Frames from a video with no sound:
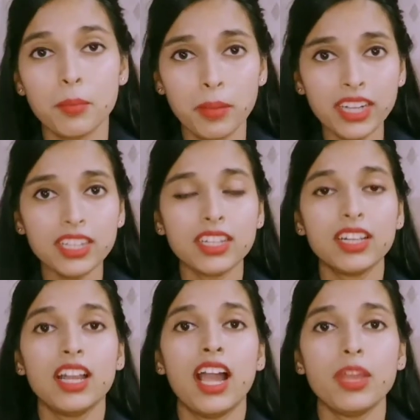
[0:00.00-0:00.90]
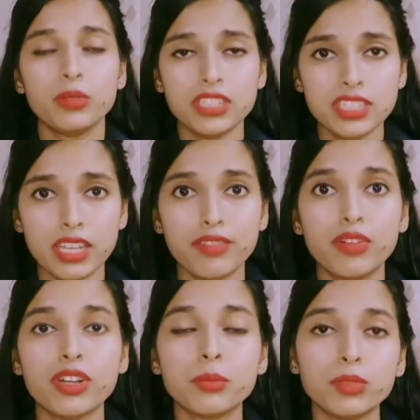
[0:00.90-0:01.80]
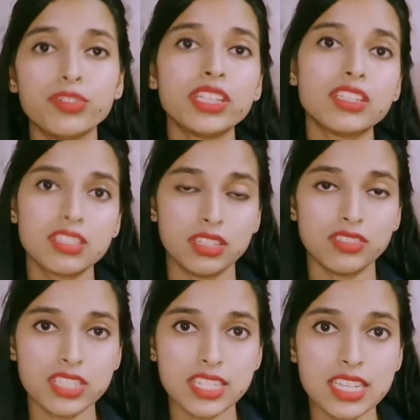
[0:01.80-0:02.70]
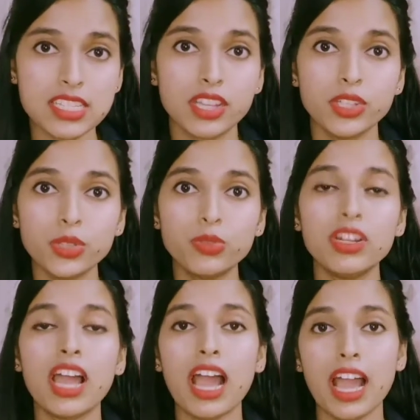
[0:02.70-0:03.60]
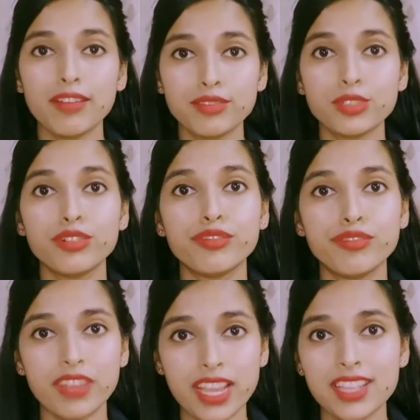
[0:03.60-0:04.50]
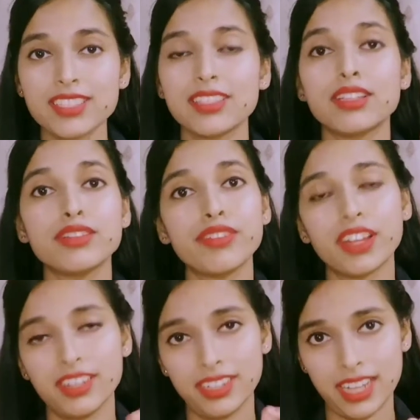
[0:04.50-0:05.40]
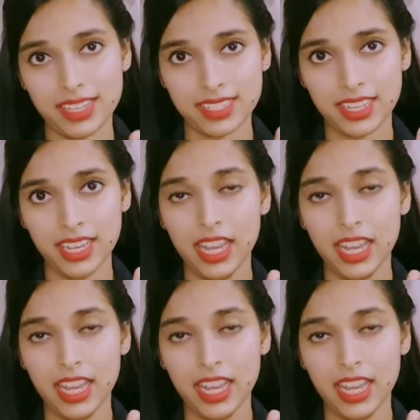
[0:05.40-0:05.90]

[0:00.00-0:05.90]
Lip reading: But I would say for removing this nervousness, you will have to face the difficult task.